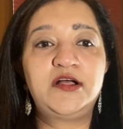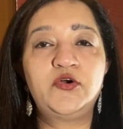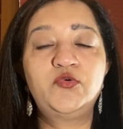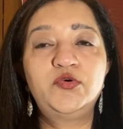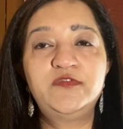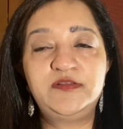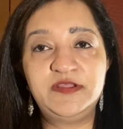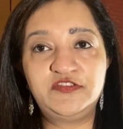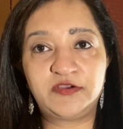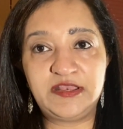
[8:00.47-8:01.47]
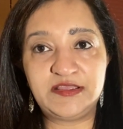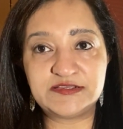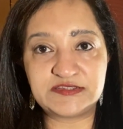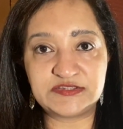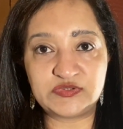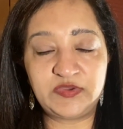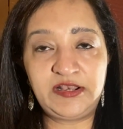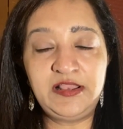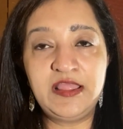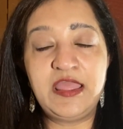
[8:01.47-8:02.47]
who will be joining us as well.
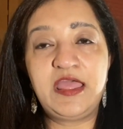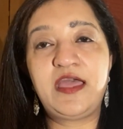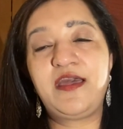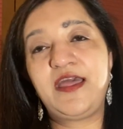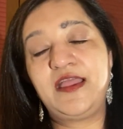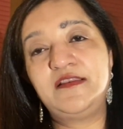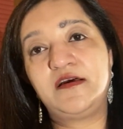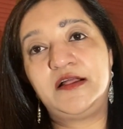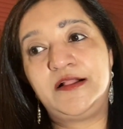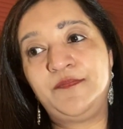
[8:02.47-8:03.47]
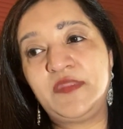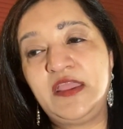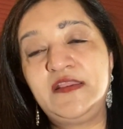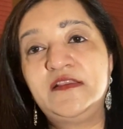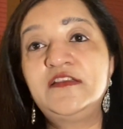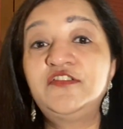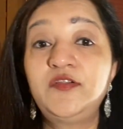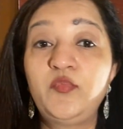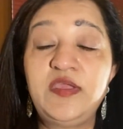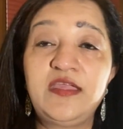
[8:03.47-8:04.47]
And in addition,
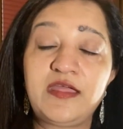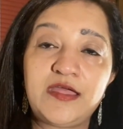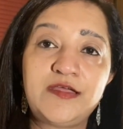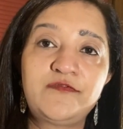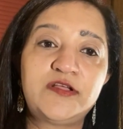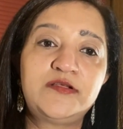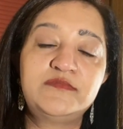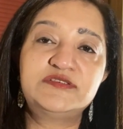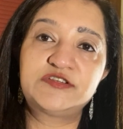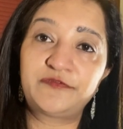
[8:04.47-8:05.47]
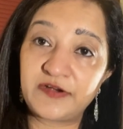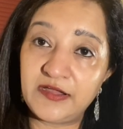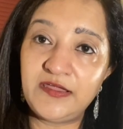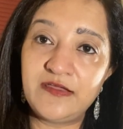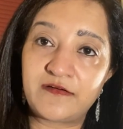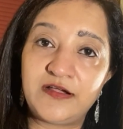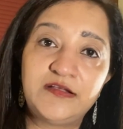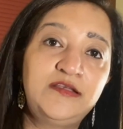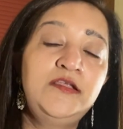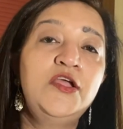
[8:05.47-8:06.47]
we have Mr. Frankie
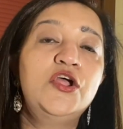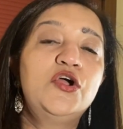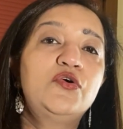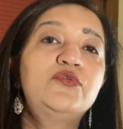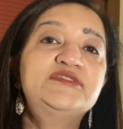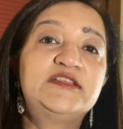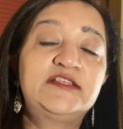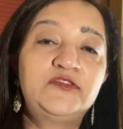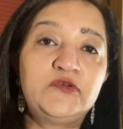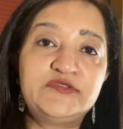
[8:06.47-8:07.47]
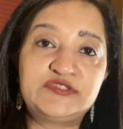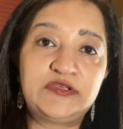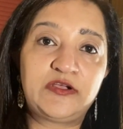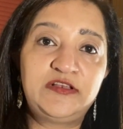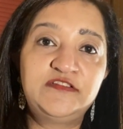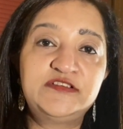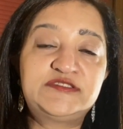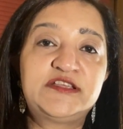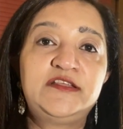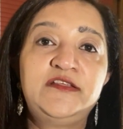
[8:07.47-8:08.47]
Radin, who is an ethnomusicologist
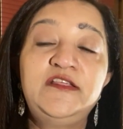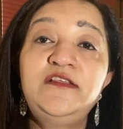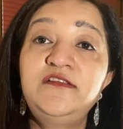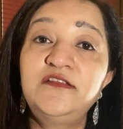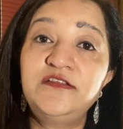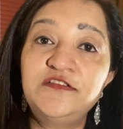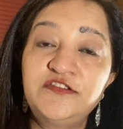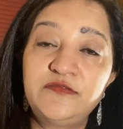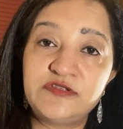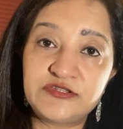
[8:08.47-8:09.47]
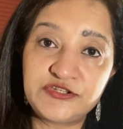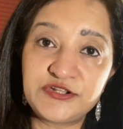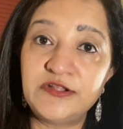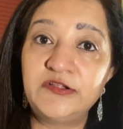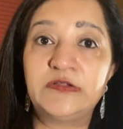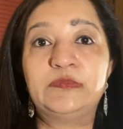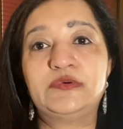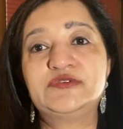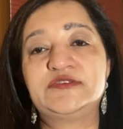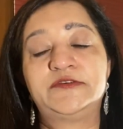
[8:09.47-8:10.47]
and an Indonesian musician and
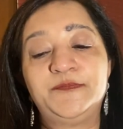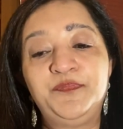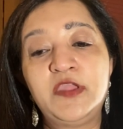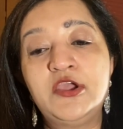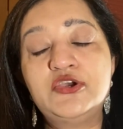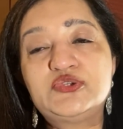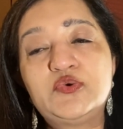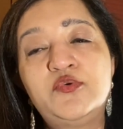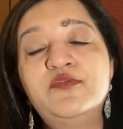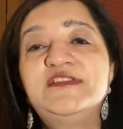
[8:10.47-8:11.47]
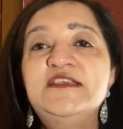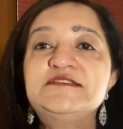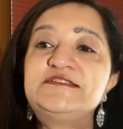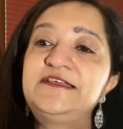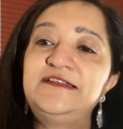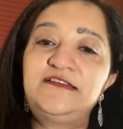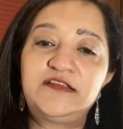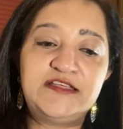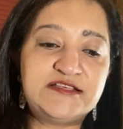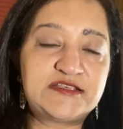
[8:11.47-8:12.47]
composer. So these
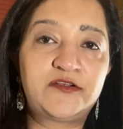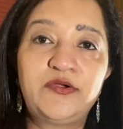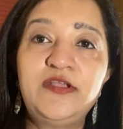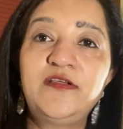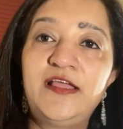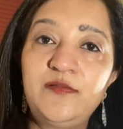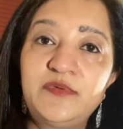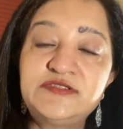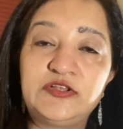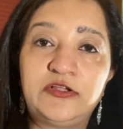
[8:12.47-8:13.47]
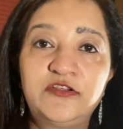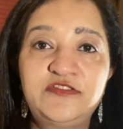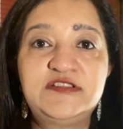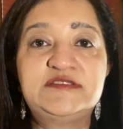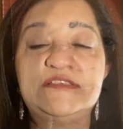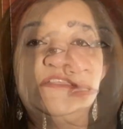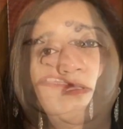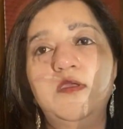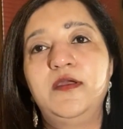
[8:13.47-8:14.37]
dignitaries are going to help us launch the series.